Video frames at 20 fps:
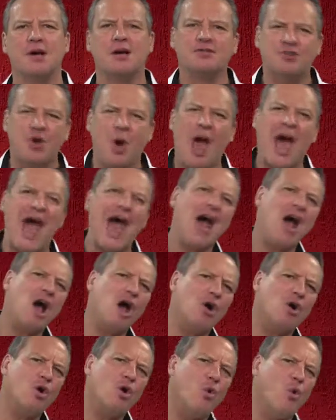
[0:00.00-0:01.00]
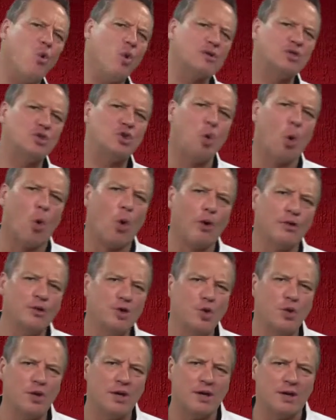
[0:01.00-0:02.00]
So how was your
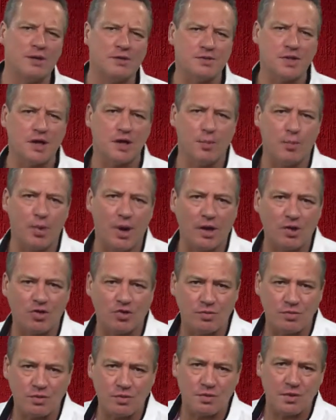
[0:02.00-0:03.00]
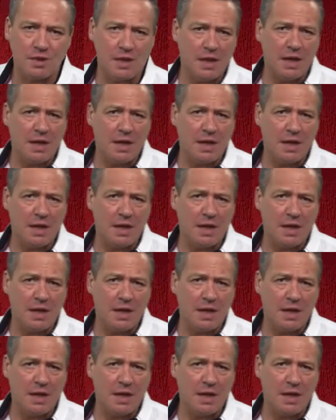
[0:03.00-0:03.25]
New Year celebrations?